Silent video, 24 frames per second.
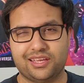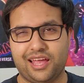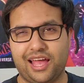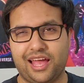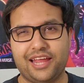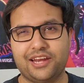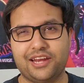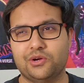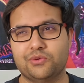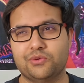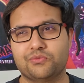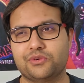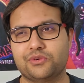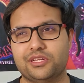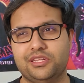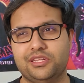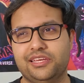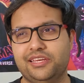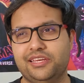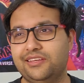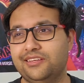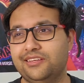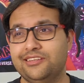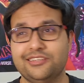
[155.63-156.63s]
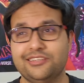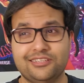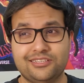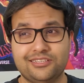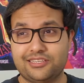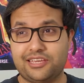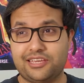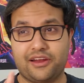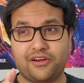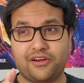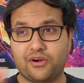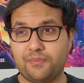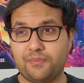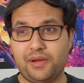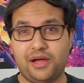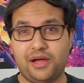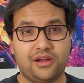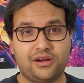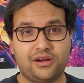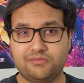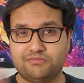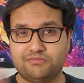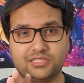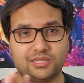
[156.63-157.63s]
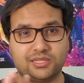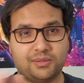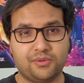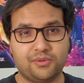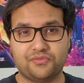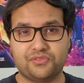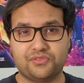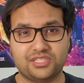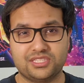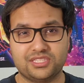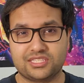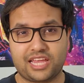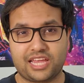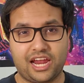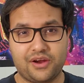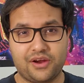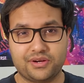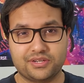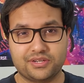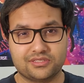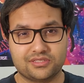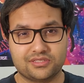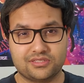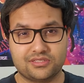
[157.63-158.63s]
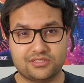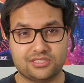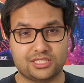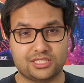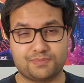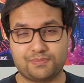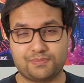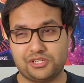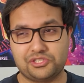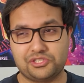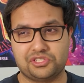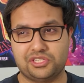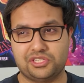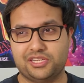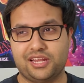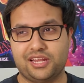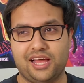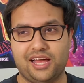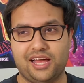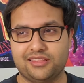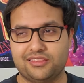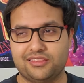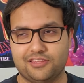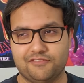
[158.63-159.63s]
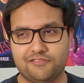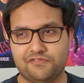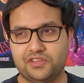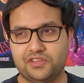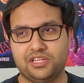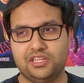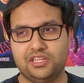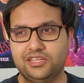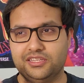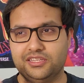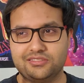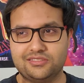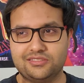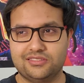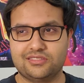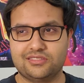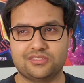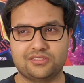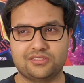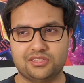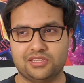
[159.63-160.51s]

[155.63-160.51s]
I don't really care about some of these characters, especially not the villains.